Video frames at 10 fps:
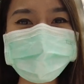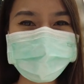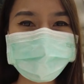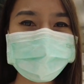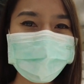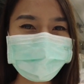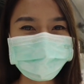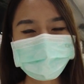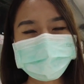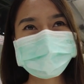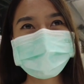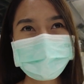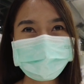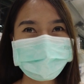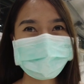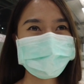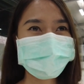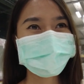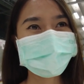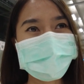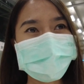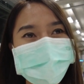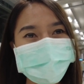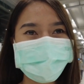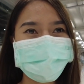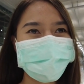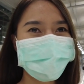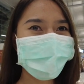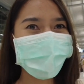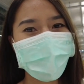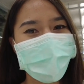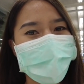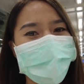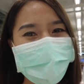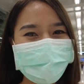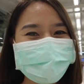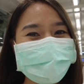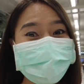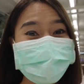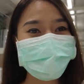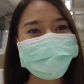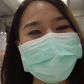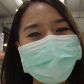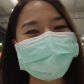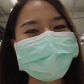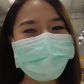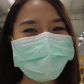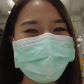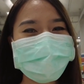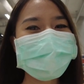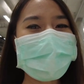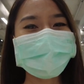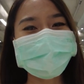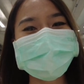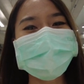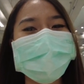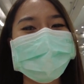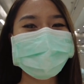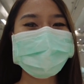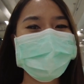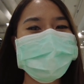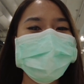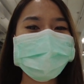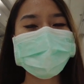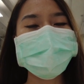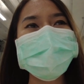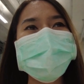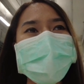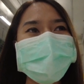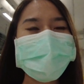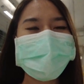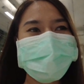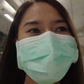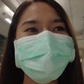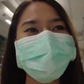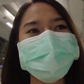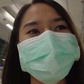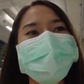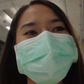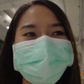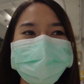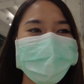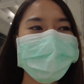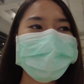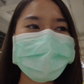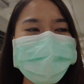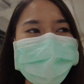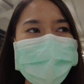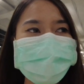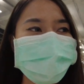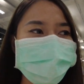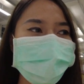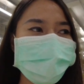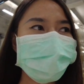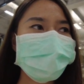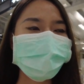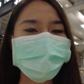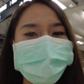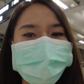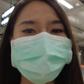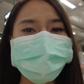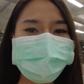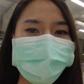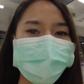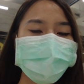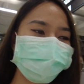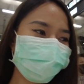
the price of the taxi is about at least 1000 baht from Suvarnabhumi Airport to Pattaya City. So